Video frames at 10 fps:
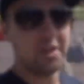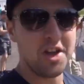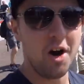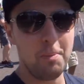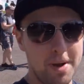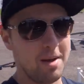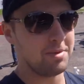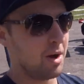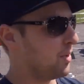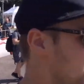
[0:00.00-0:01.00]
the old
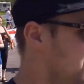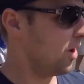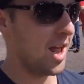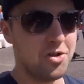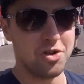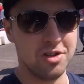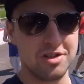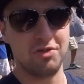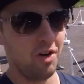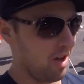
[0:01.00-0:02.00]
BMW upon entrance,
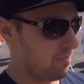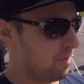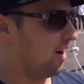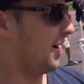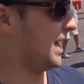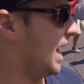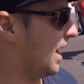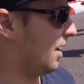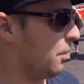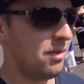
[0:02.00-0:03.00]
followed by
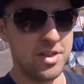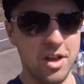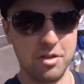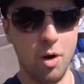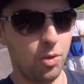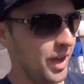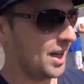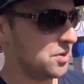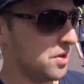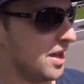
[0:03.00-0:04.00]
whatever the other old thing
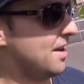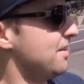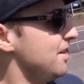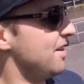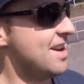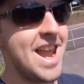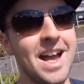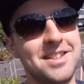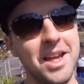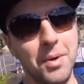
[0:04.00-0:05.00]
is with it,
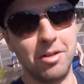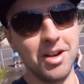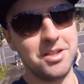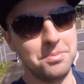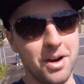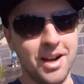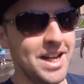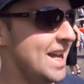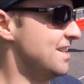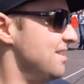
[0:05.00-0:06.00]
next thing we're greeted by
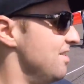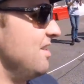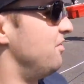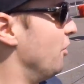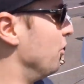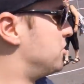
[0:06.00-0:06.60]
is the Ford